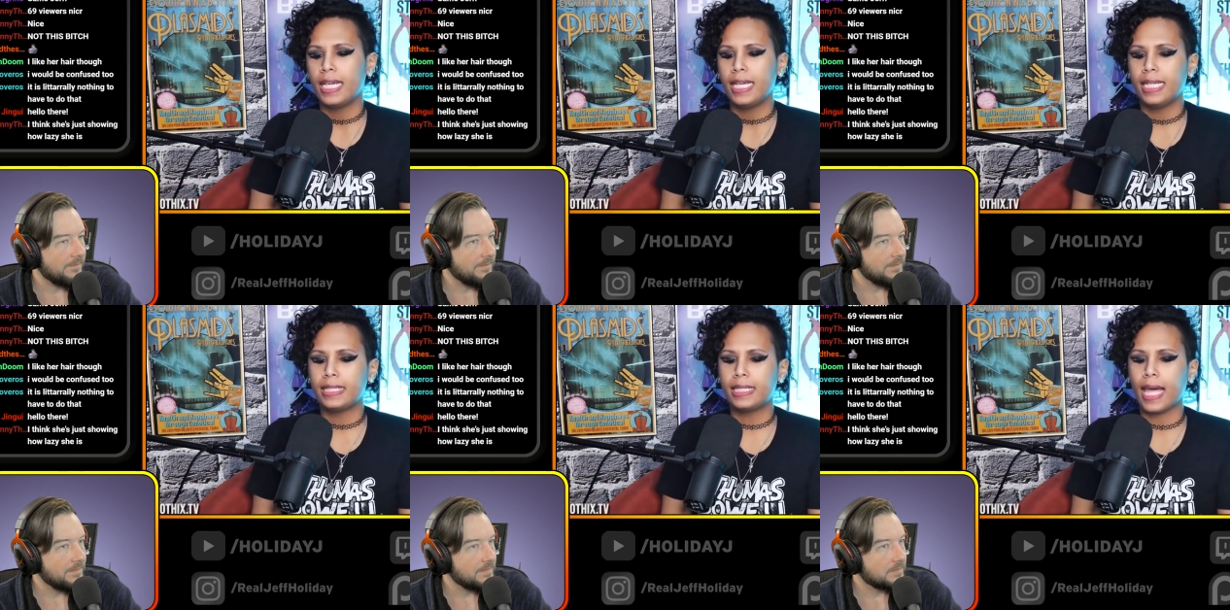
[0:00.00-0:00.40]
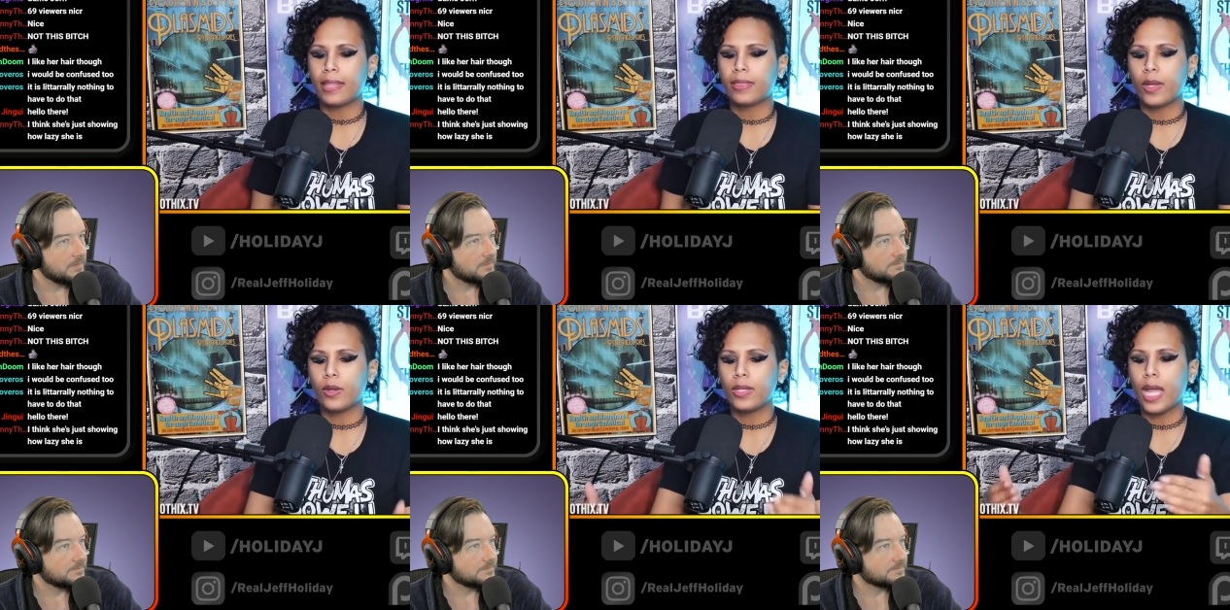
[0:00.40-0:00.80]
Speaker 1: is
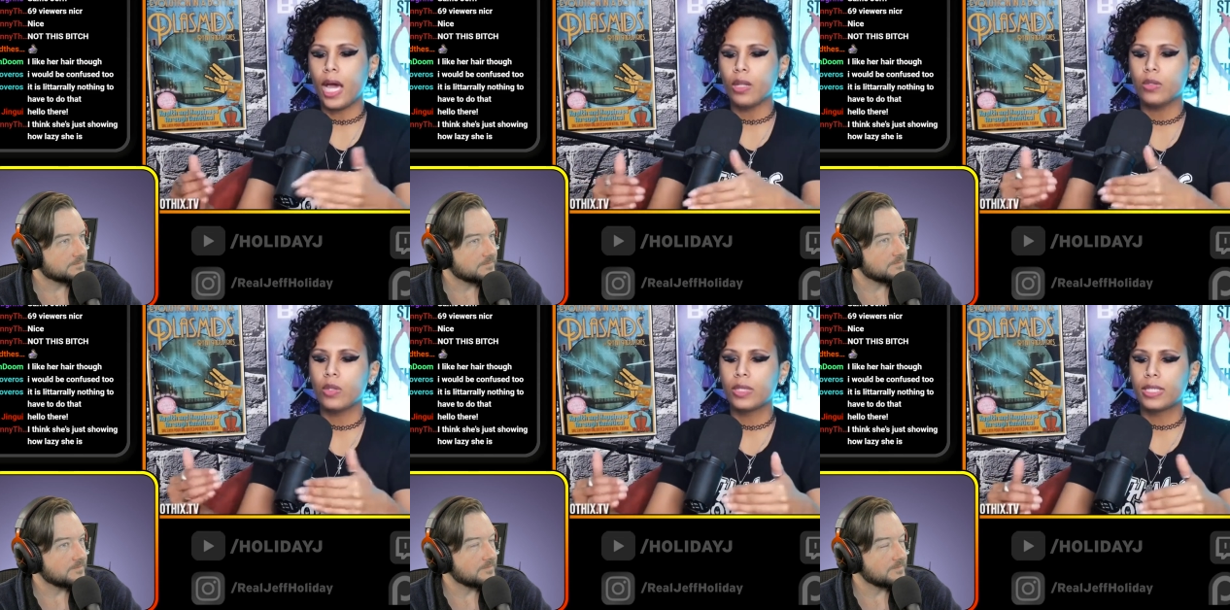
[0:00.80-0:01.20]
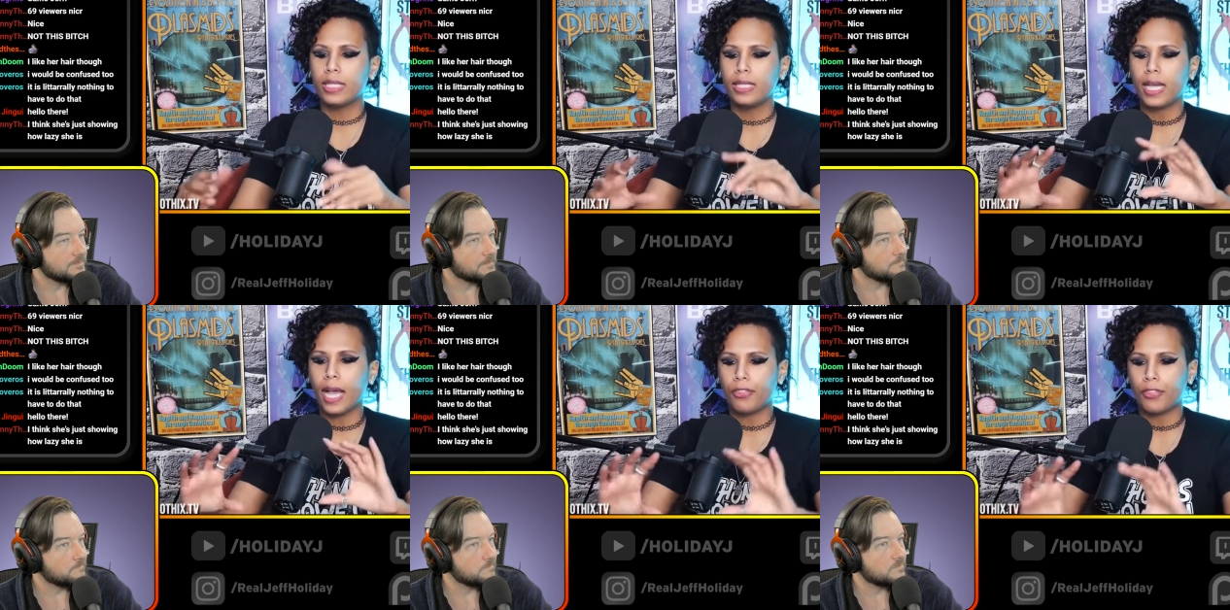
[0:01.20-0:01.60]
that they're not
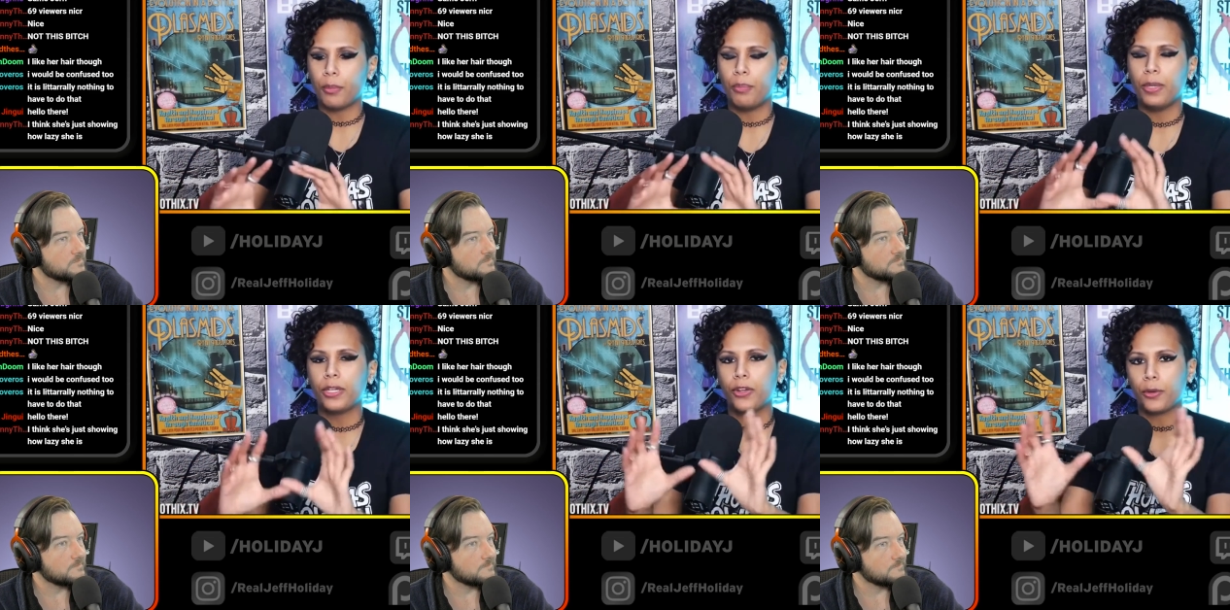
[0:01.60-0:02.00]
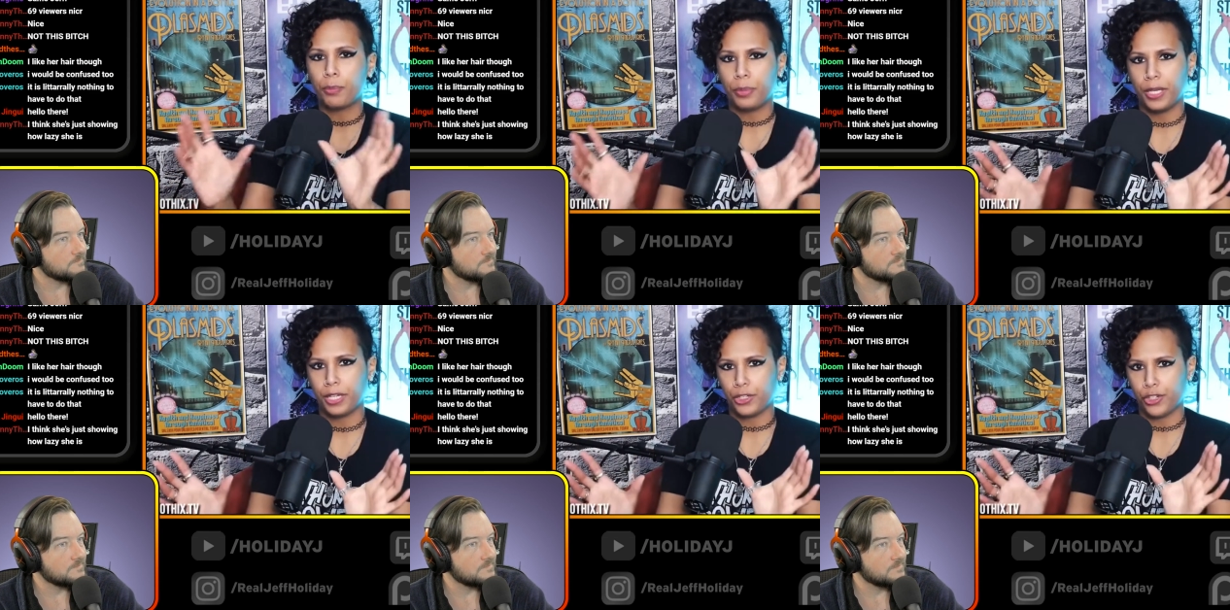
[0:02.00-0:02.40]
looking at the bigger
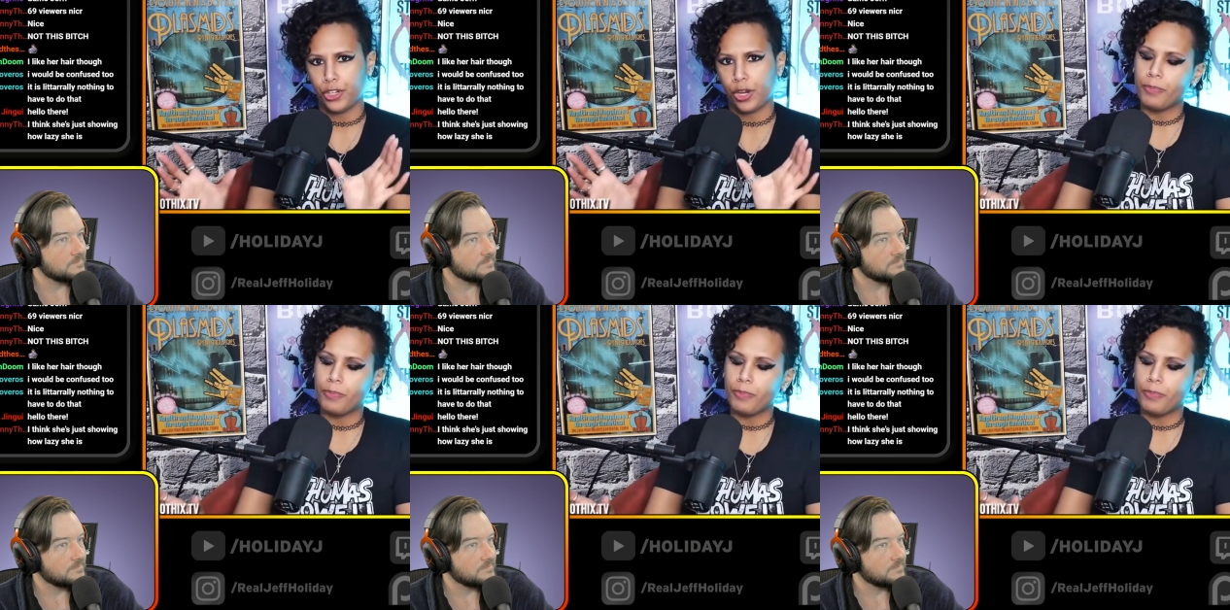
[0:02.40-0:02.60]
picture.